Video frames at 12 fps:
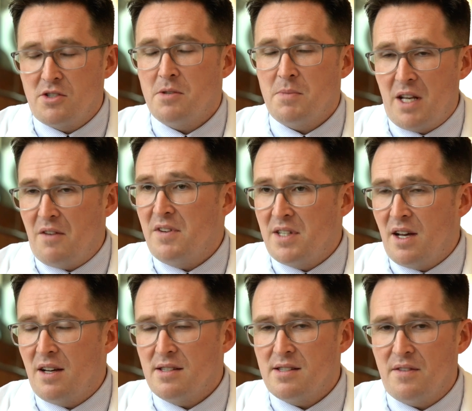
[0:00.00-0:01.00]
excuse me, and if it
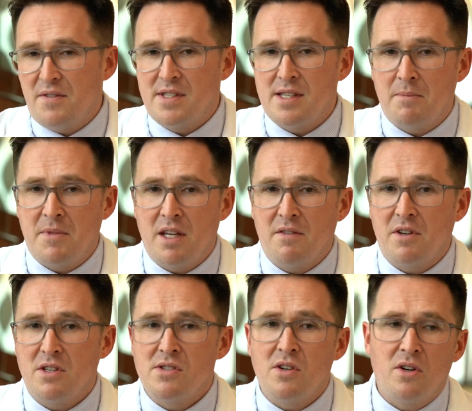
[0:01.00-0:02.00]
does, and if it's something of
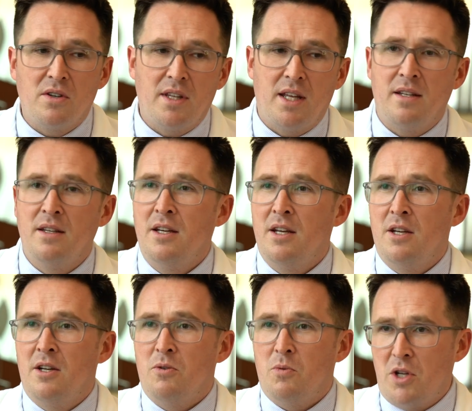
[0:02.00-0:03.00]
concern, then
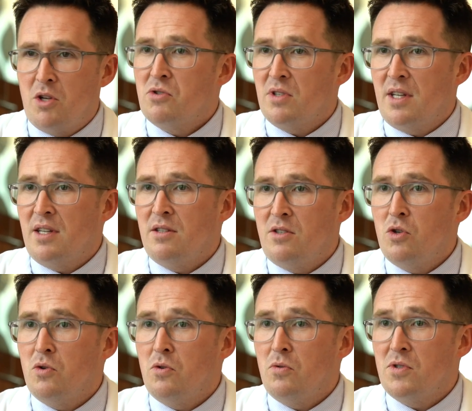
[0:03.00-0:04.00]
we usually
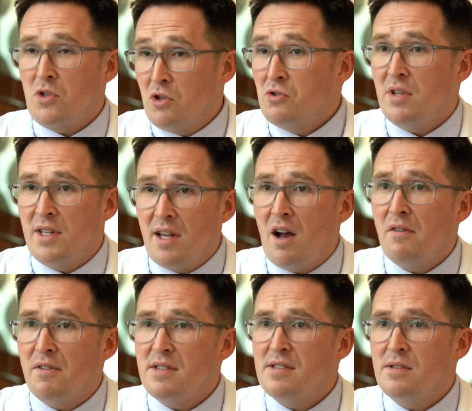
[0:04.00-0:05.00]
do surgery in the
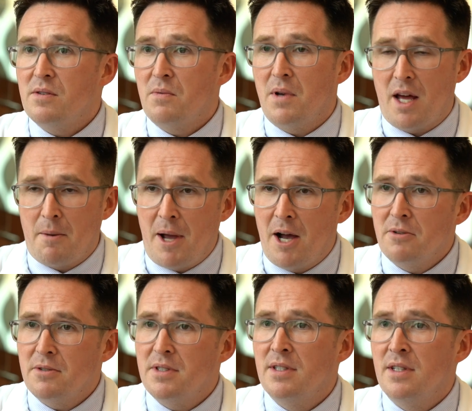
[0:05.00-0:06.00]
office and cut them
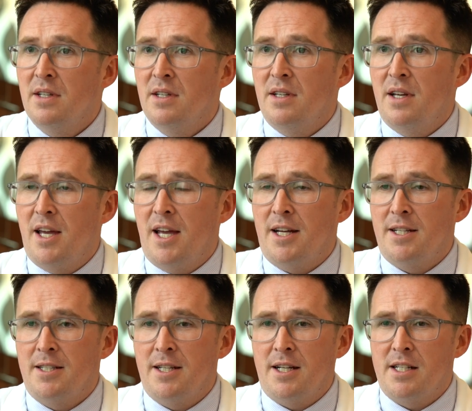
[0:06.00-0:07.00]
out.
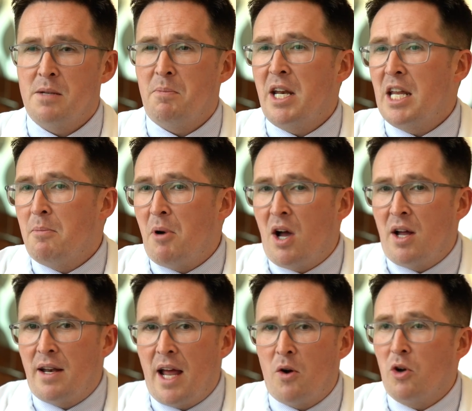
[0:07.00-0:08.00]
And depending
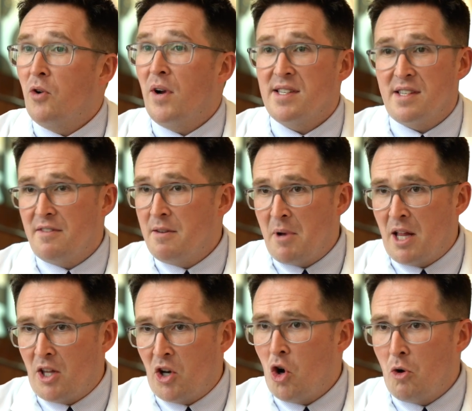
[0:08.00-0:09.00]
upon how aggressive the
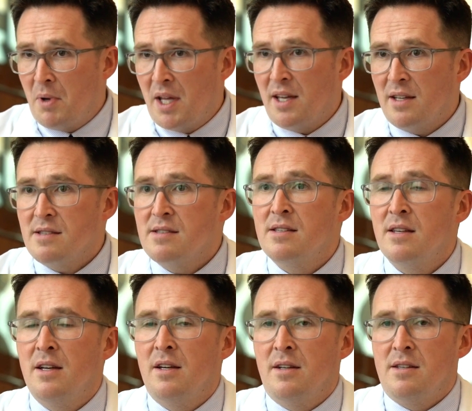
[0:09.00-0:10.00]
melanoma is,
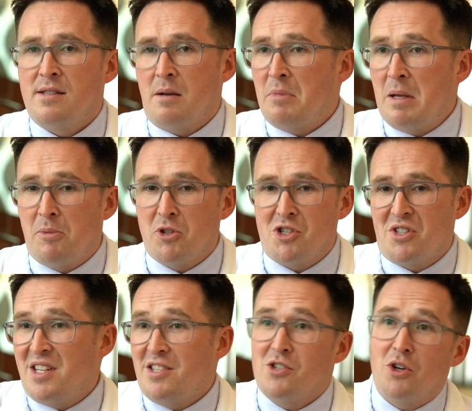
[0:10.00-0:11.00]
some people just
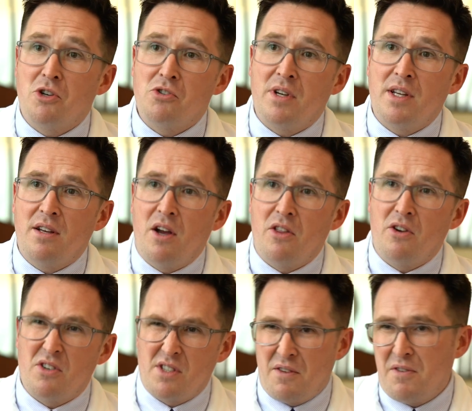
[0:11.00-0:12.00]
need surgery.
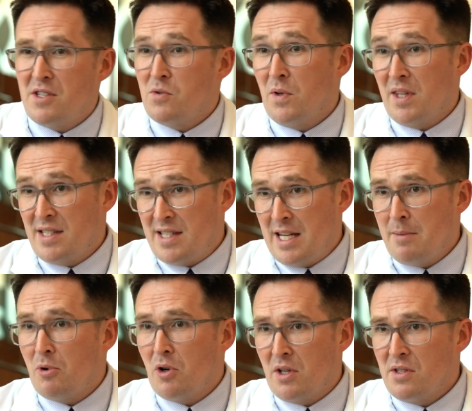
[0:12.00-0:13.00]
Others, if it's really
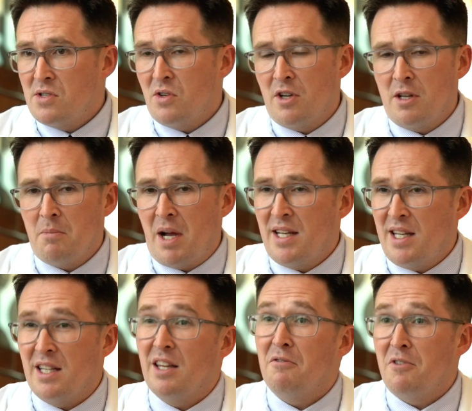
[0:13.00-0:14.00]
deep or concerning, might
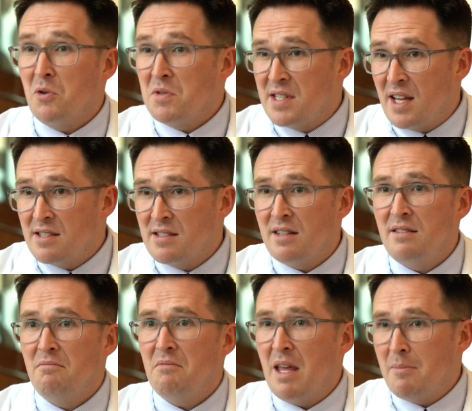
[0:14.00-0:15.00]
need lymph nodes
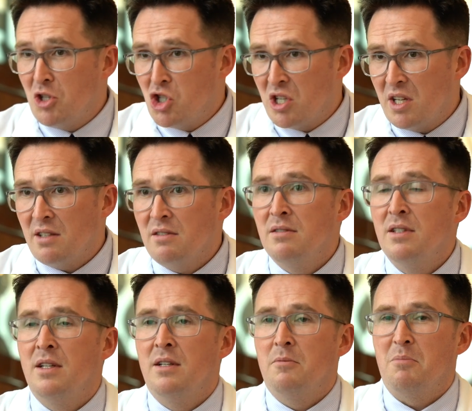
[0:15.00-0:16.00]
tested, imaging,
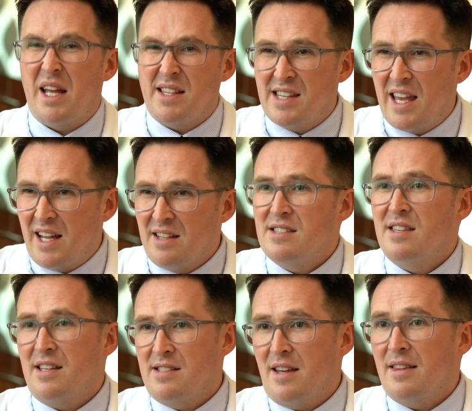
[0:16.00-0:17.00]
PET scans,
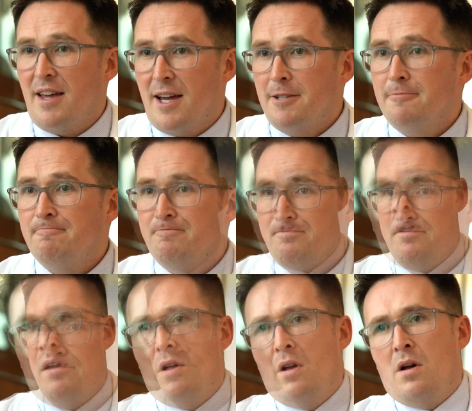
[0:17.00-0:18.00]
things like that.
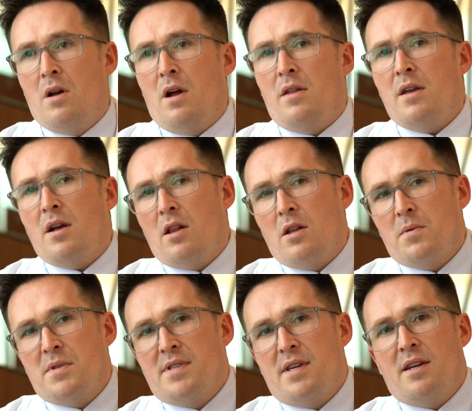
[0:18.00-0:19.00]
I think all I
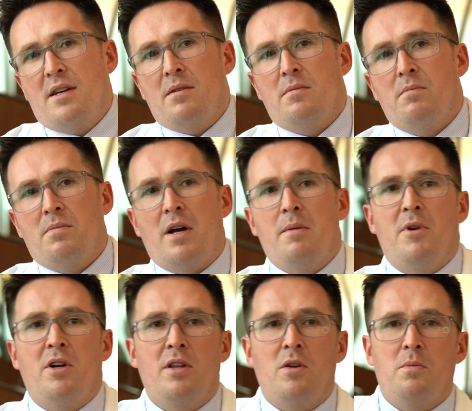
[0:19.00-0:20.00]
would say
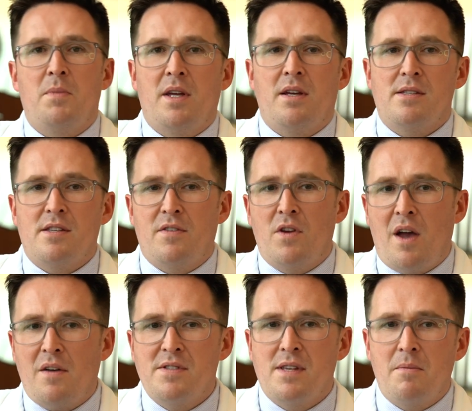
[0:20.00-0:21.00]
primarily would be is if you
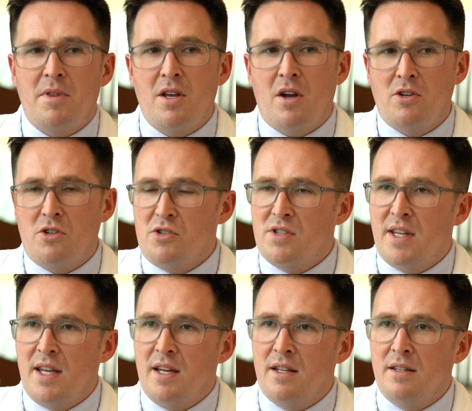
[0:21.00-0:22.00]
have something on your
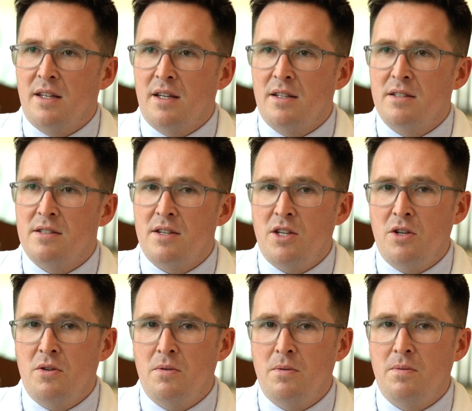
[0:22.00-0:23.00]
skin that to
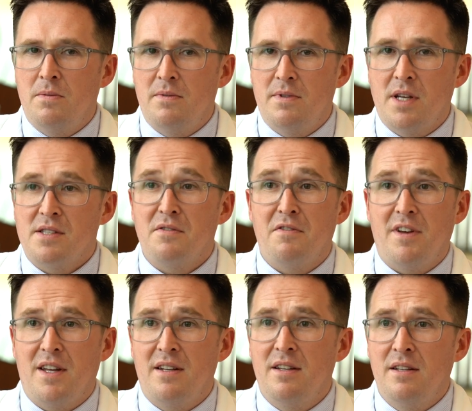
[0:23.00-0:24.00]
you doesn't
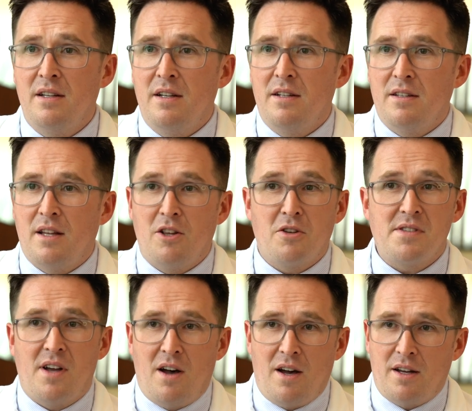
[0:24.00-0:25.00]
fit, that looks
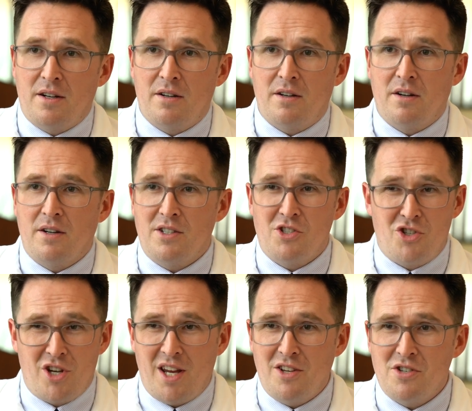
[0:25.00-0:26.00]
odd or it's
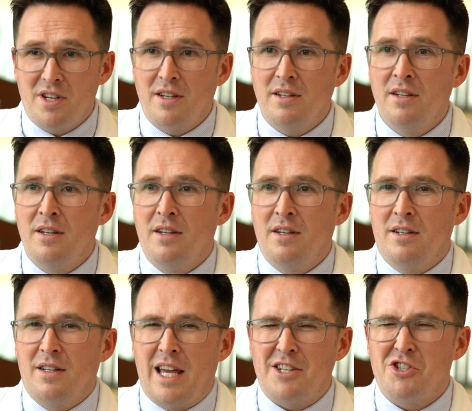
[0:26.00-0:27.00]
changing,
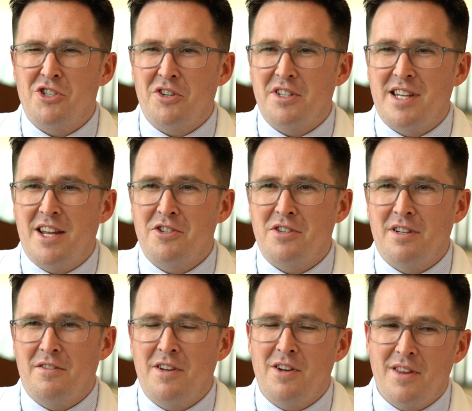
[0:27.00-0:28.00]
catches your attention
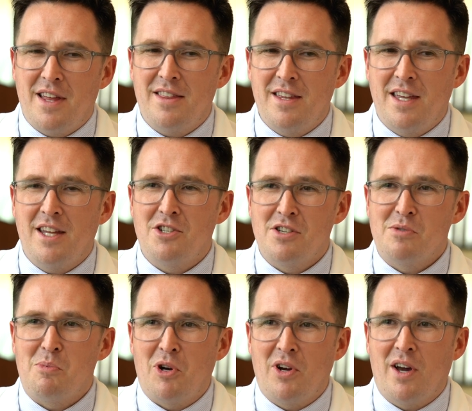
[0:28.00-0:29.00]
of, you know, that thing itches
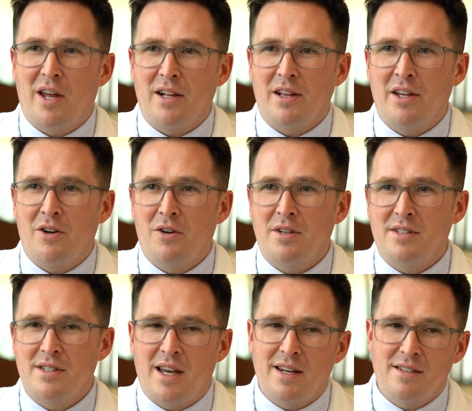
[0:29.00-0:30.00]
periodically or
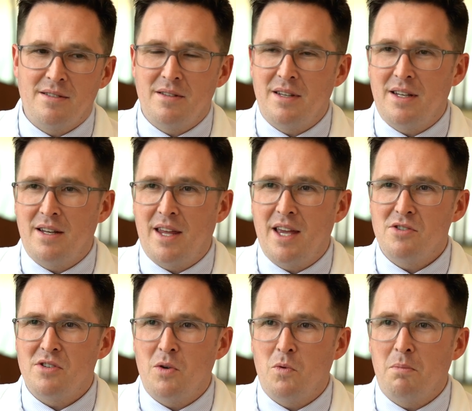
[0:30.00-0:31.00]
it
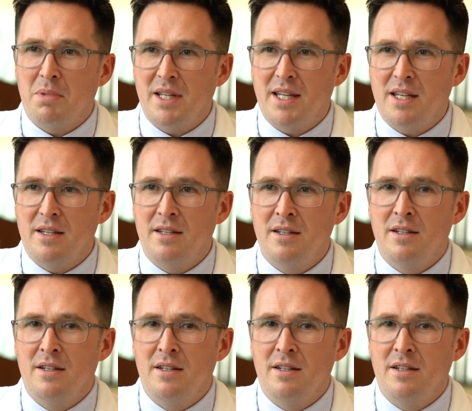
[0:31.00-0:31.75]
occasionally will bleed,